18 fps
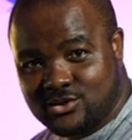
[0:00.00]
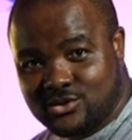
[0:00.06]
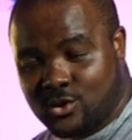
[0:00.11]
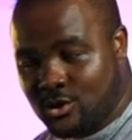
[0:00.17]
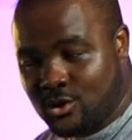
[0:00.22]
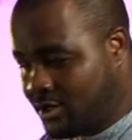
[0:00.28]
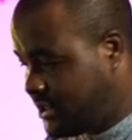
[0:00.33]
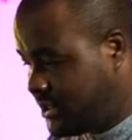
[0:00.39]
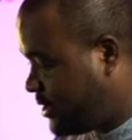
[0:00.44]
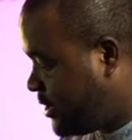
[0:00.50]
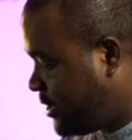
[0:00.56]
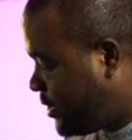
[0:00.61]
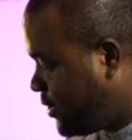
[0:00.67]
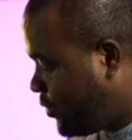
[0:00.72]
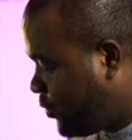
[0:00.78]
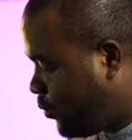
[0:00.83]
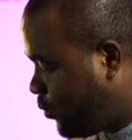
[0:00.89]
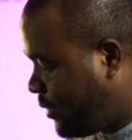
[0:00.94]
chord
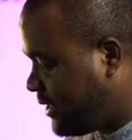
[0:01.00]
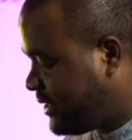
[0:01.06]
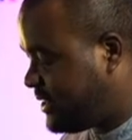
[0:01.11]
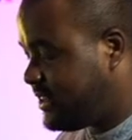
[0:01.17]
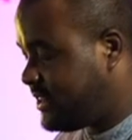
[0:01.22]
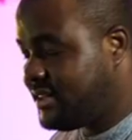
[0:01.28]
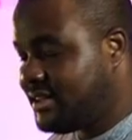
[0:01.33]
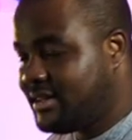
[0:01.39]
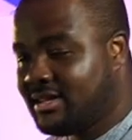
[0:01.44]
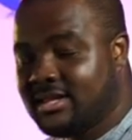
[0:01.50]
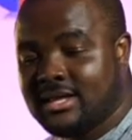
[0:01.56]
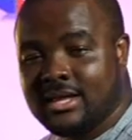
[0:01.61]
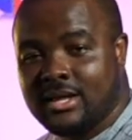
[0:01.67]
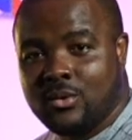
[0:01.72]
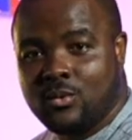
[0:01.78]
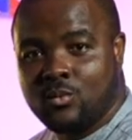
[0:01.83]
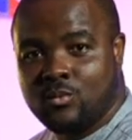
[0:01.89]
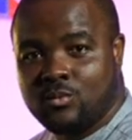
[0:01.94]
with
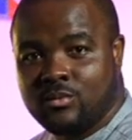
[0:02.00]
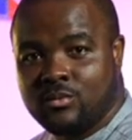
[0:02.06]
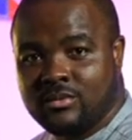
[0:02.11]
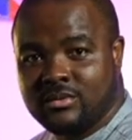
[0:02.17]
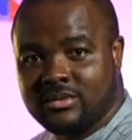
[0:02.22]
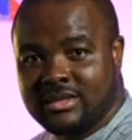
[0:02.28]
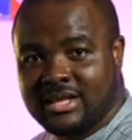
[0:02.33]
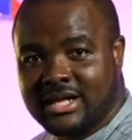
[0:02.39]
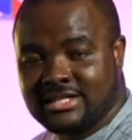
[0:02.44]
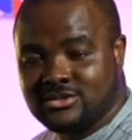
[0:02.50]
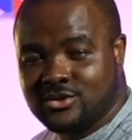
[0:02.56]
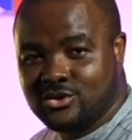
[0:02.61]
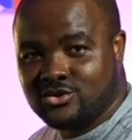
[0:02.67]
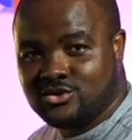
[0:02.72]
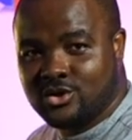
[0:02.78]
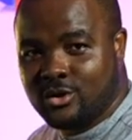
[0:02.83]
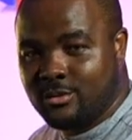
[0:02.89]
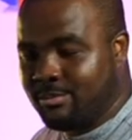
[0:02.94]
that on
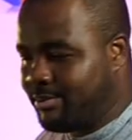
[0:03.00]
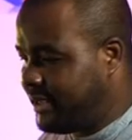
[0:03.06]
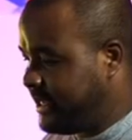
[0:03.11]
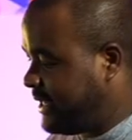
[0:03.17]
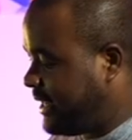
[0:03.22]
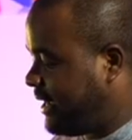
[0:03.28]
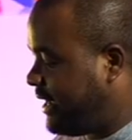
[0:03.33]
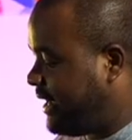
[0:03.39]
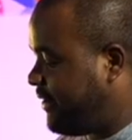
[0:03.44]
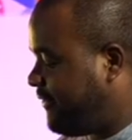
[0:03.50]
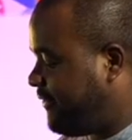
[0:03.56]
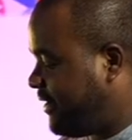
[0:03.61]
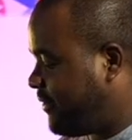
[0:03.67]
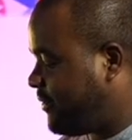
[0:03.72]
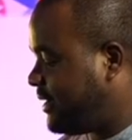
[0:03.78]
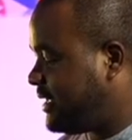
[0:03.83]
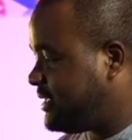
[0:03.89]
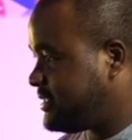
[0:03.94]
top and our
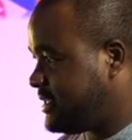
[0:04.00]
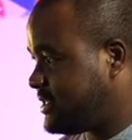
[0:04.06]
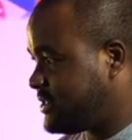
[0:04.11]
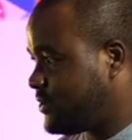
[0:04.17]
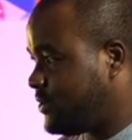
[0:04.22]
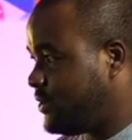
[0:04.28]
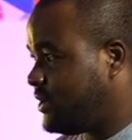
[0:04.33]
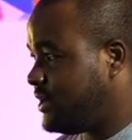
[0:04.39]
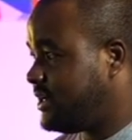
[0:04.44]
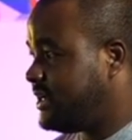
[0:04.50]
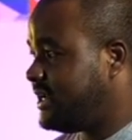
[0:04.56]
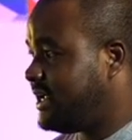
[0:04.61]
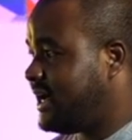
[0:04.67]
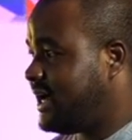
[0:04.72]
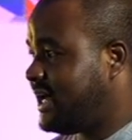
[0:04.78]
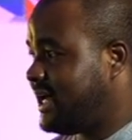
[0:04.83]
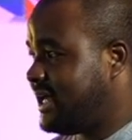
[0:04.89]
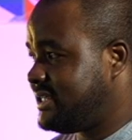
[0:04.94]
irregular sixth chord
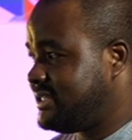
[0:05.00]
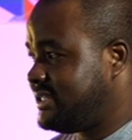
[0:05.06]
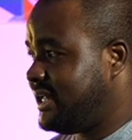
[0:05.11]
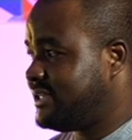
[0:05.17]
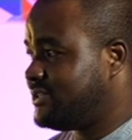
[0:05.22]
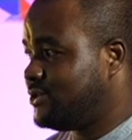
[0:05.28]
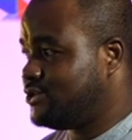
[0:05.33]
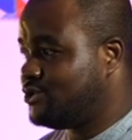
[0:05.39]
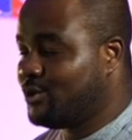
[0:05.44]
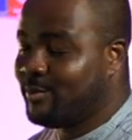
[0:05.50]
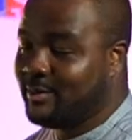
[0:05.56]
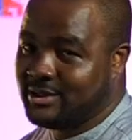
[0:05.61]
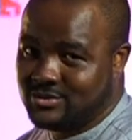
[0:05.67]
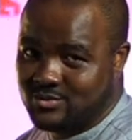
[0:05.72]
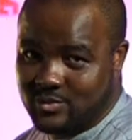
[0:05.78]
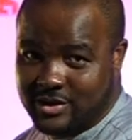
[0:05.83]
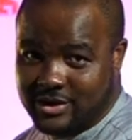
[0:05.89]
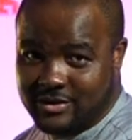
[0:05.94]
has that on top
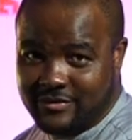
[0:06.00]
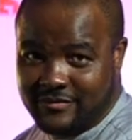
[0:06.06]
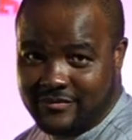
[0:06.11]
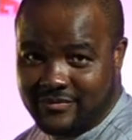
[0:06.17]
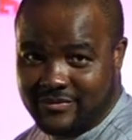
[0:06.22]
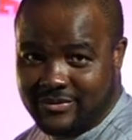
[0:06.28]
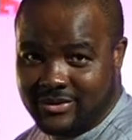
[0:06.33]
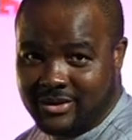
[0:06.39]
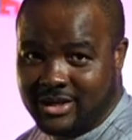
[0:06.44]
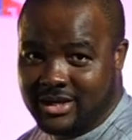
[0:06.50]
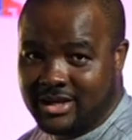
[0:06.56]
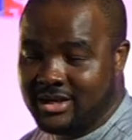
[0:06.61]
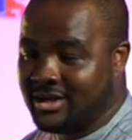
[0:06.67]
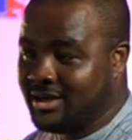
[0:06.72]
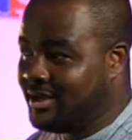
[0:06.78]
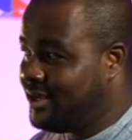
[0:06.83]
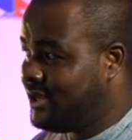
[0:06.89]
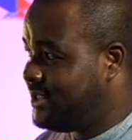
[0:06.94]
as well okay
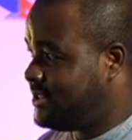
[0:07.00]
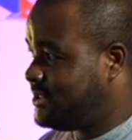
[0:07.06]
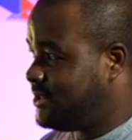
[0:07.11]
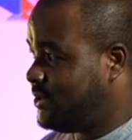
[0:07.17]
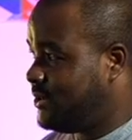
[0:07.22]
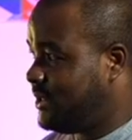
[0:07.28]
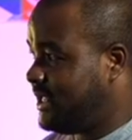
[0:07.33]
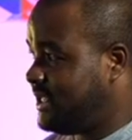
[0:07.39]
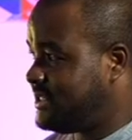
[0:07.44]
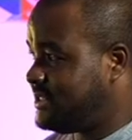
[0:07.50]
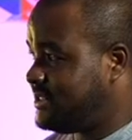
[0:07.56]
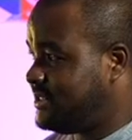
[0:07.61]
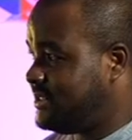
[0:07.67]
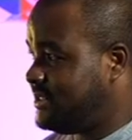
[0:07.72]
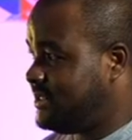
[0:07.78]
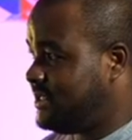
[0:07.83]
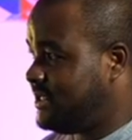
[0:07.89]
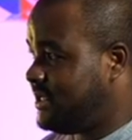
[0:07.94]
so let's
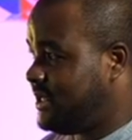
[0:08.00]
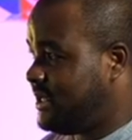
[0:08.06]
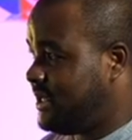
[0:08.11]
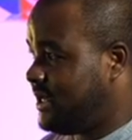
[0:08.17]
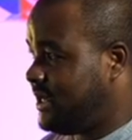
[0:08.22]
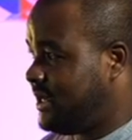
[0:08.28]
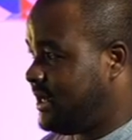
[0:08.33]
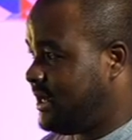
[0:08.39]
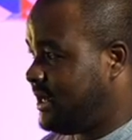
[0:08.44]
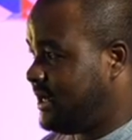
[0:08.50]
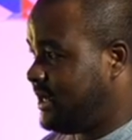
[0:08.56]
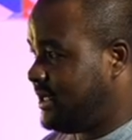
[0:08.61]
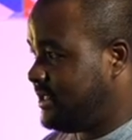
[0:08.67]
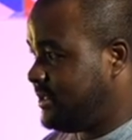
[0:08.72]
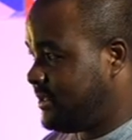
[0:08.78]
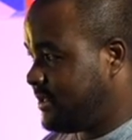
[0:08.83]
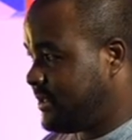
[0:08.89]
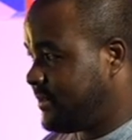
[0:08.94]
uh,
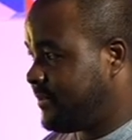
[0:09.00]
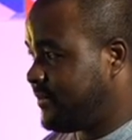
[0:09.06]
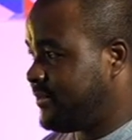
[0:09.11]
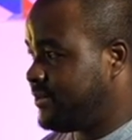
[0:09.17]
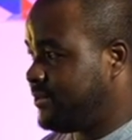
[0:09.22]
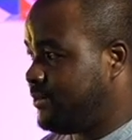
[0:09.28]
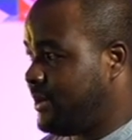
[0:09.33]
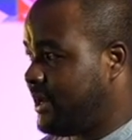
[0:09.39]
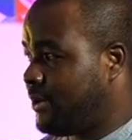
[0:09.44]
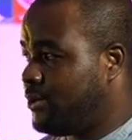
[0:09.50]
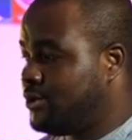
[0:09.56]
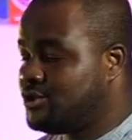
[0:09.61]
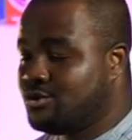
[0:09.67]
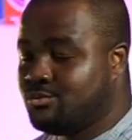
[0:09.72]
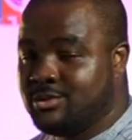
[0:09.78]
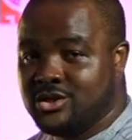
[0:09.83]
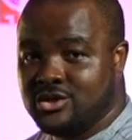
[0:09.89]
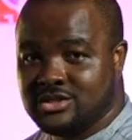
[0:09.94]
we are going
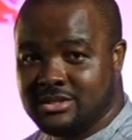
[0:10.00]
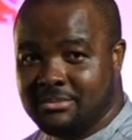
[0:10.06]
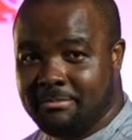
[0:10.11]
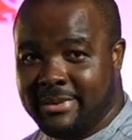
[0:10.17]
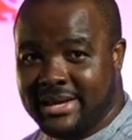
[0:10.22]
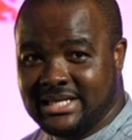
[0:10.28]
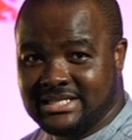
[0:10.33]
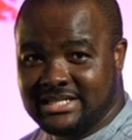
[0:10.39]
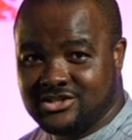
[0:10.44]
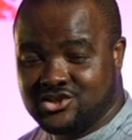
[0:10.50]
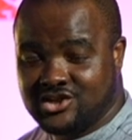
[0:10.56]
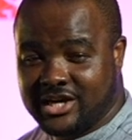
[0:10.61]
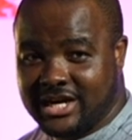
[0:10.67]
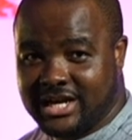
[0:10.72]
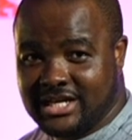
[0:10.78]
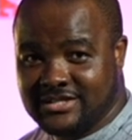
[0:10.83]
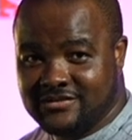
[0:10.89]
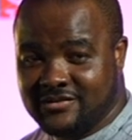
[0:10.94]
to be using basic
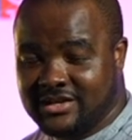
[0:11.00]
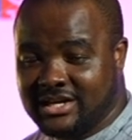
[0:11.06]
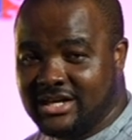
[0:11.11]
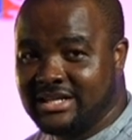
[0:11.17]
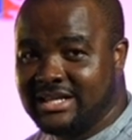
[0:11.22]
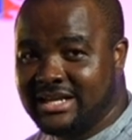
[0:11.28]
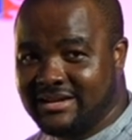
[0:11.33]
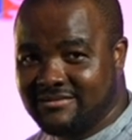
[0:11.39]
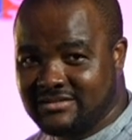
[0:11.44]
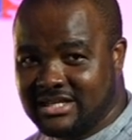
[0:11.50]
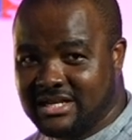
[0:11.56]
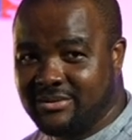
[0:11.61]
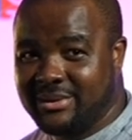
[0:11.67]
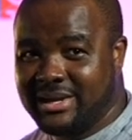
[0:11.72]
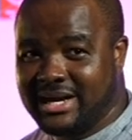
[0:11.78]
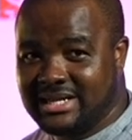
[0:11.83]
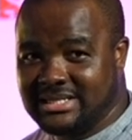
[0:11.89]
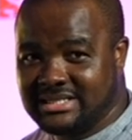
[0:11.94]
triads for now then after that
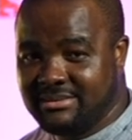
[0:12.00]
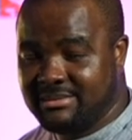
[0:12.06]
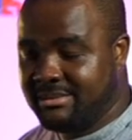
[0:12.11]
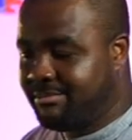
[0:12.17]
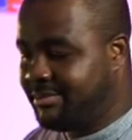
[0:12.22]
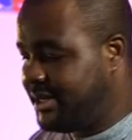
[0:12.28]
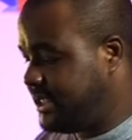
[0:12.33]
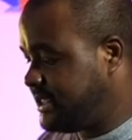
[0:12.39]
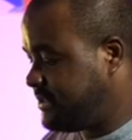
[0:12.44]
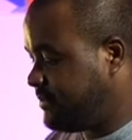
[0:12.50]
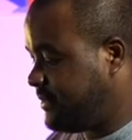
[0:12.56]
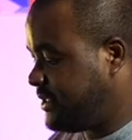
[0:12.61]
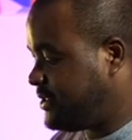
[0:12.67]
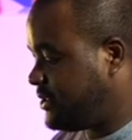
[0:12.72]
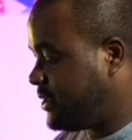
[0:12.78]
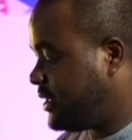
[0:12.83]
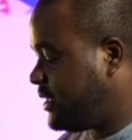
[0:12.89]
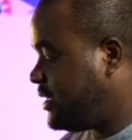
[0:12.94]
we add some
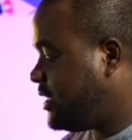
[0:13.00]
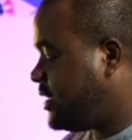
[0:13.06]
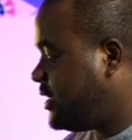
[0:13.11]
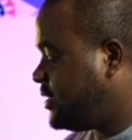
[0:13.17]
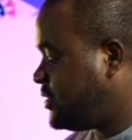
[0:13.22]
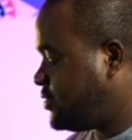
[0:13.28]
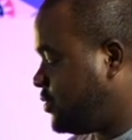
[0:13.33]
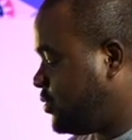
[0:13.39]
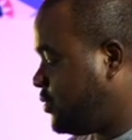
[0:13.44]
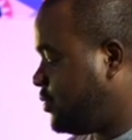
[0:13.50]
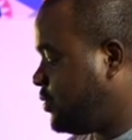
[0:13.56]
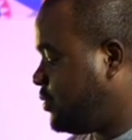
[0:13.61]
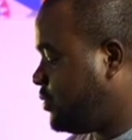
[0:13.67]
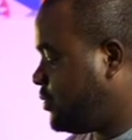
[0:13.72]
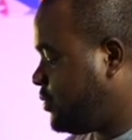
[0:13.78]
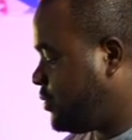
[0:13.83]
embellishments okay so